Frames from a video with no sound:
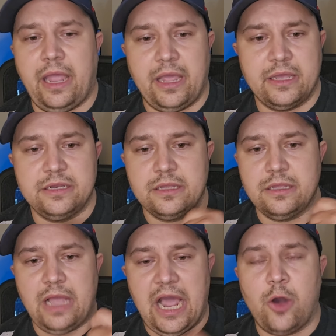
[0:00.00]
and
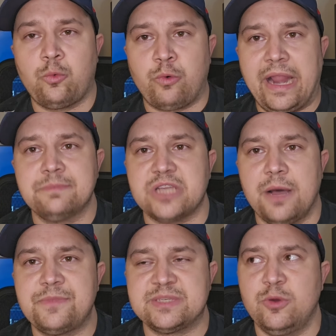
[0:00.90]
how ramped
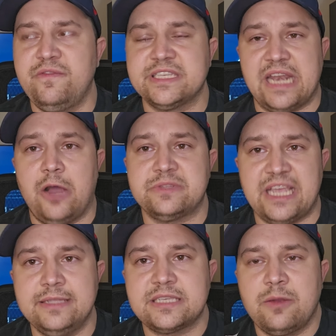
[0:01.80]
up this movie is, and how
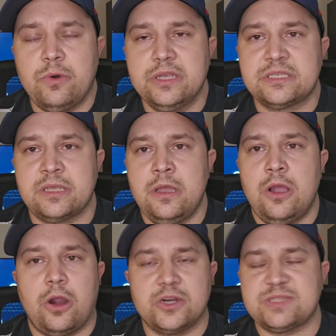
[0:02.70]
tense I was,
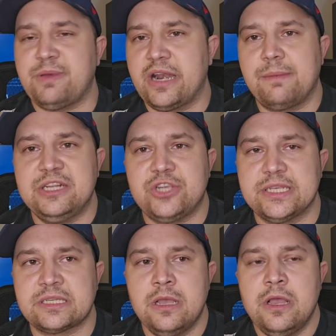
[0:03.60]
heart's pounding in my
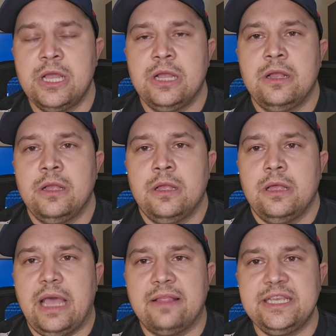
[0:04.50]
chest,
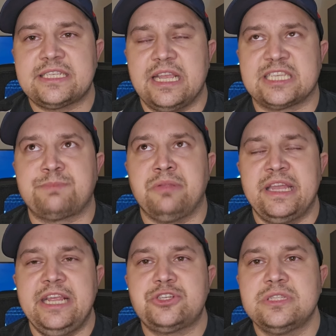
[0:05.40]
at least
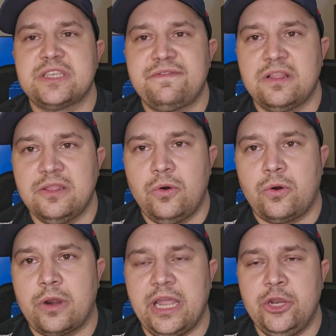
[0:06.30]
explanations of the
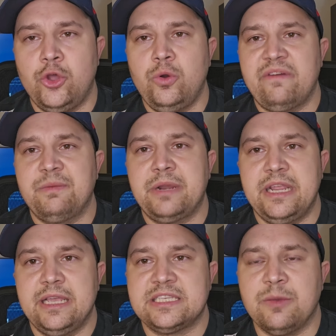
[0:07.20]
lore and who
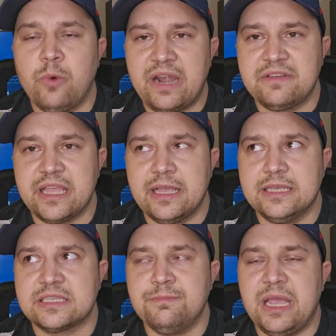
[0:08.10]
everybody is and what everything
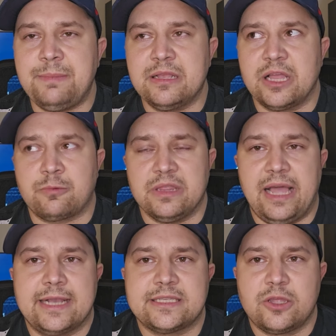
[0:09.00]
is made me like
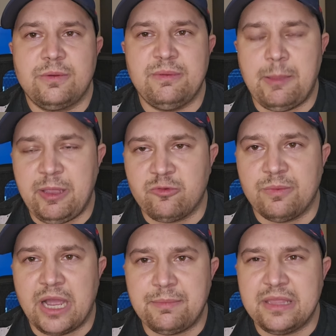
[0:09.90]
relax a little bit, made me
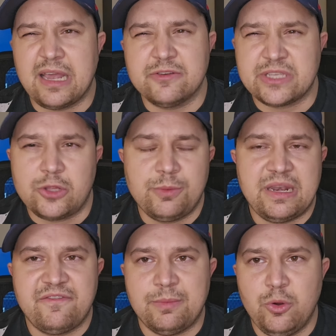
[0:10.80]
remind me that I was in a little
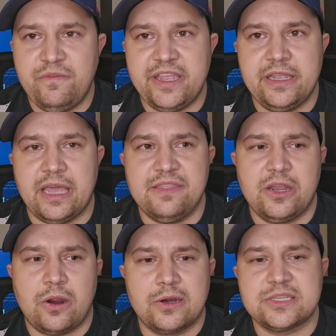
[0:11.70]
bit of a movie, and
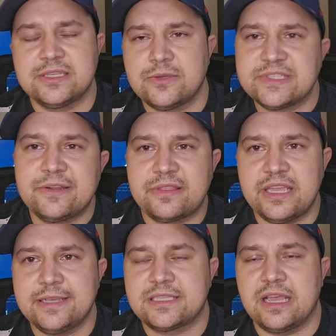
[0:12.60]
then Art does those little
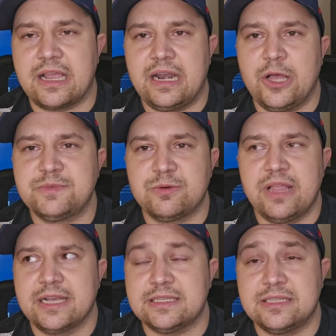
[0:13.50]
things that kind of helps you
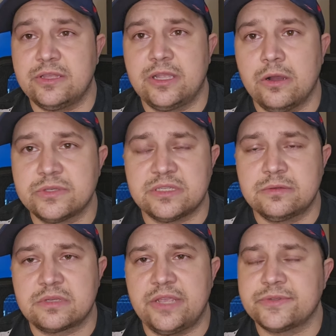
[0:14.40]
relax until he goes and
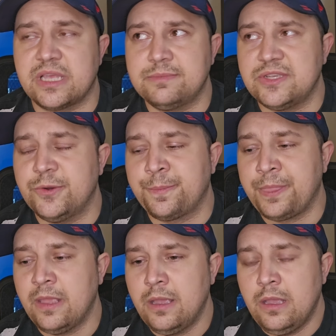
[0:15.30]
kills them too.
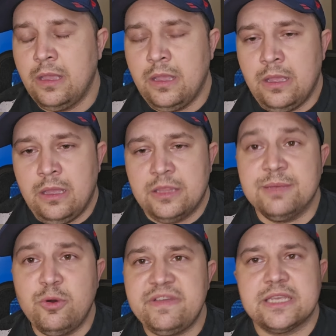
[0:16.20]

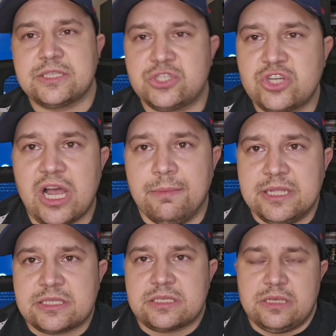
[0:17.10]
The movie does its job.
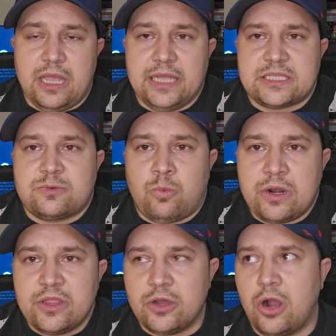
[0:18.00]
It's it's
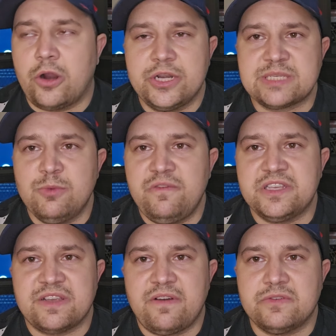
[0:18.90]
one of the hardest
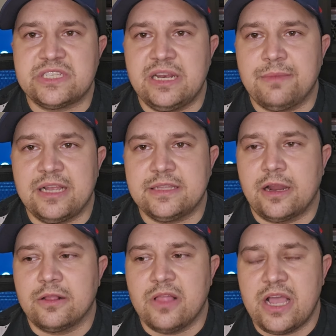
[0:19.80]
movies I've ever seen in my
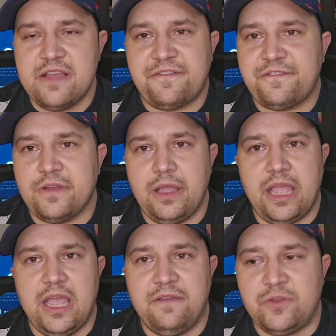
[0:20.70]
entire life.
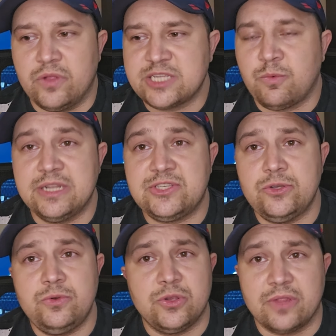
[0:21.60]
If you liked one and
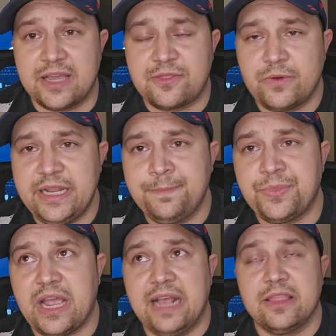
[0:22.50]
two, you'll like three.
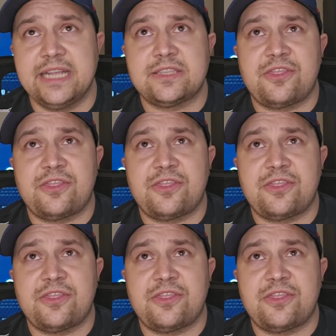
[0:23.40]
I liked